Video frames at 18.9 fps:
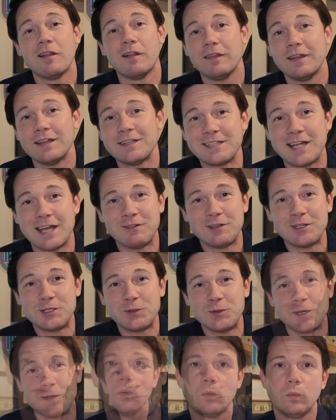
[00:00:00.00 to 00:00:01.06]
let's dive
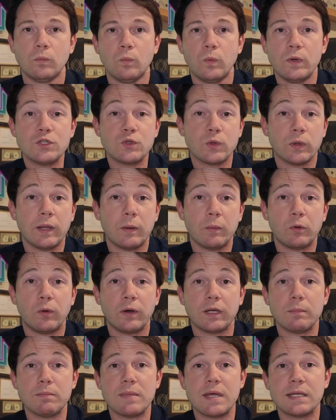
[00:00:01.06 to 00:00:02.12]
into it. One trail I would
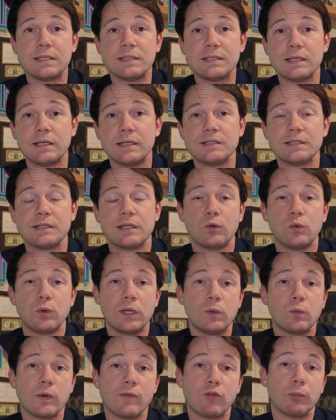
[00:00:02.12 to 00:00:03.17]
recommend is the
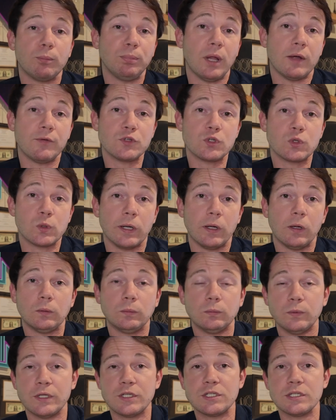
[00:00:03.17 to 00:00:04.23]
Green River Bluff Trail,
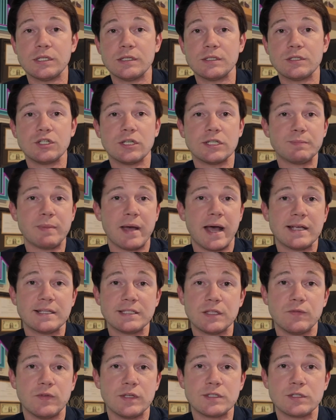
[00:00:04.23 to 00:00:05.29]
which is just past
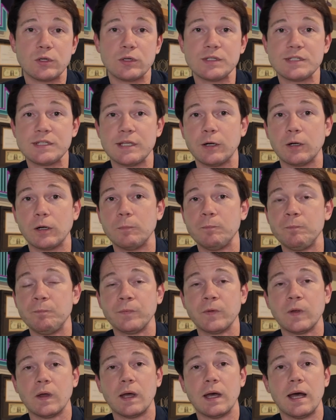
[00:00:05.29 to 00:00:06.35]
the Visitor Center.
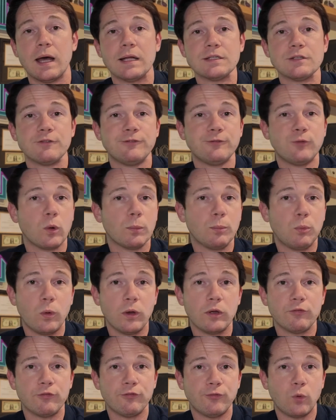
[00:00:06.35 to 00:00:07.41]
It's a
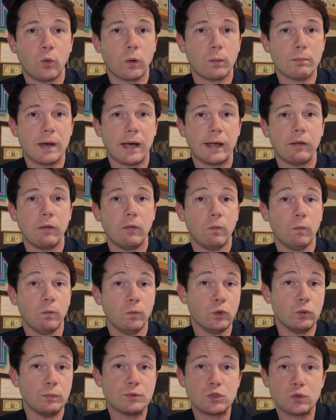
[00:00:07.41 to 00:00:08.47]
4.4 mile
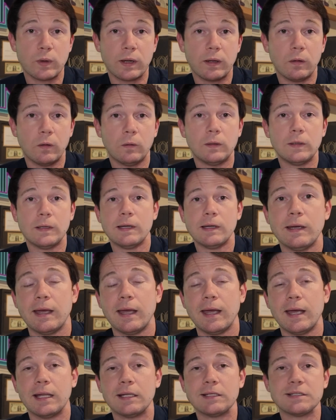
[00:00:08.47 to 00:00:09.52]
loop trail
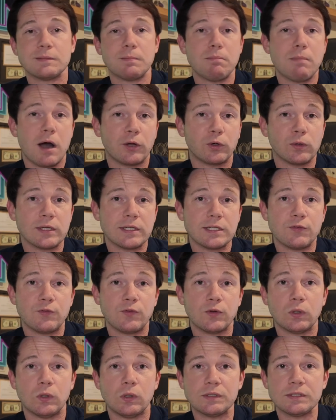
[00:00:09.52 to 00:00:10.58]
and it's moderate
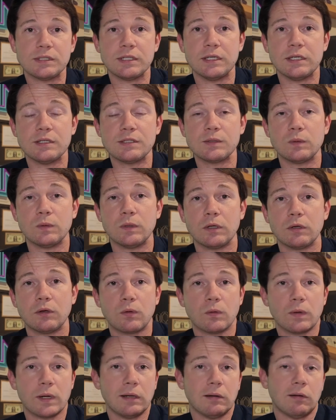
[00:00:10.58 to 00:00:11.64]
difficulty, so a
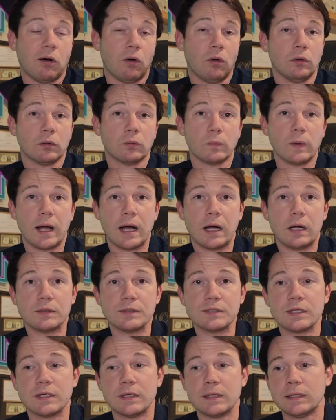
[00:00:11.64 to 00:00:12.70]
great all
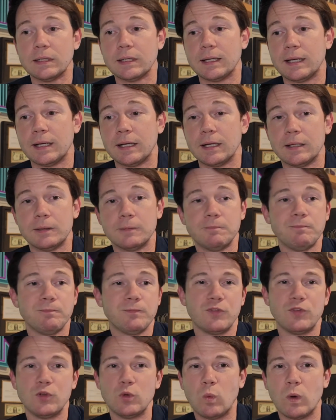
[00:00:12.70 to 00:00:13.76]
around.
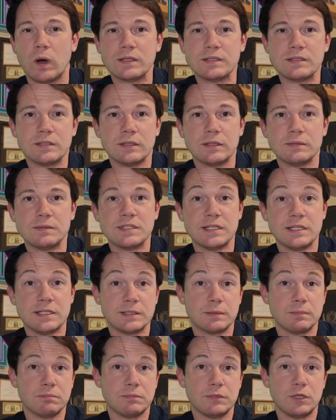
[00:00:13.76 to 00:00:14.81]
If you want to see
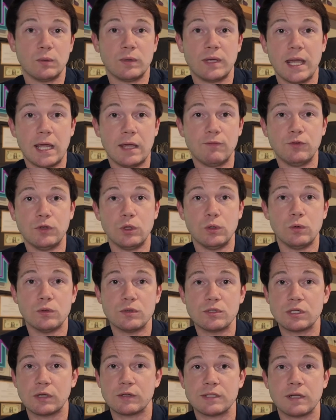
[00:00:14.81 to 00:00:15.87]
some cave
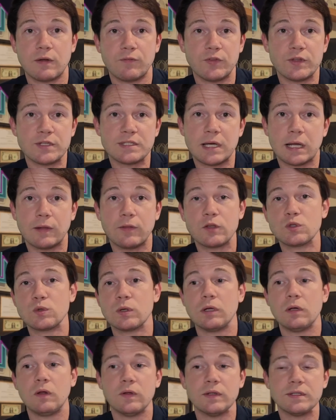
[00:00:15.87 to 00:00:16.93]
views just off the side of the
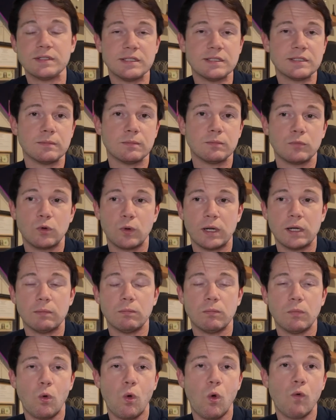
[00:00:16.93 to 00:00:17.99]
trail and see some great
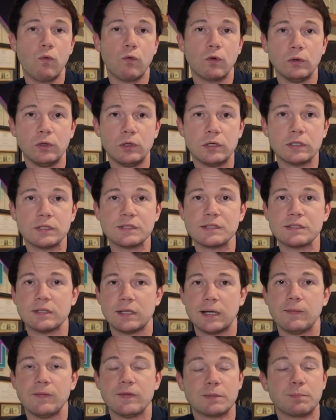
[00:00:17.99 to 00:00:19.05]
overlooks,
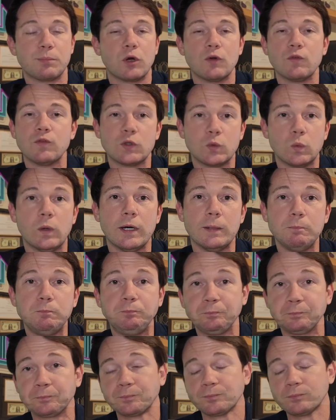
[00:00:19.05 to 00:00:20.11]
that's a perfect one.
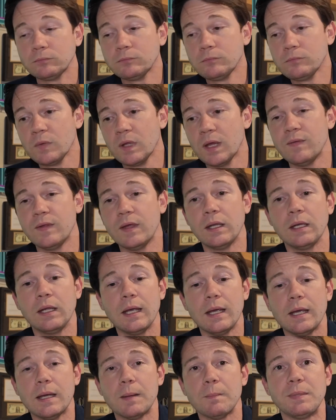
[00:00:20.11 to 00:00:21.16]
And then
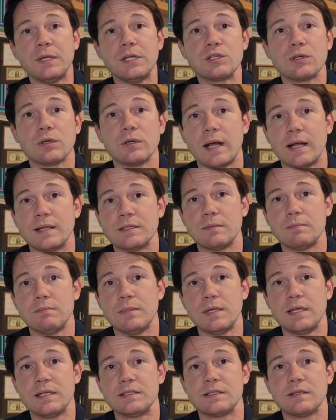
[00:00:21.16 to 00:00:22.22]
be sure not to
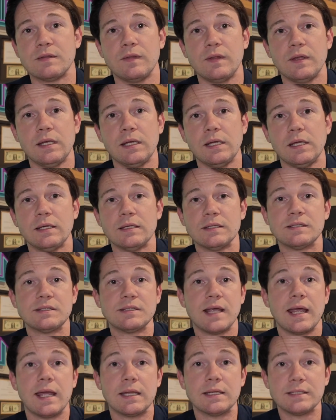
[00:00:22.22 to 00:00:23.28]
miss the
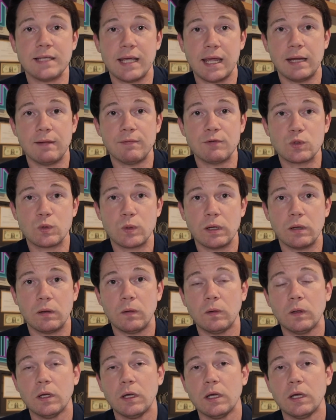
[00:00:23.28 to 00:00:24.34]
Sand Cave Trail.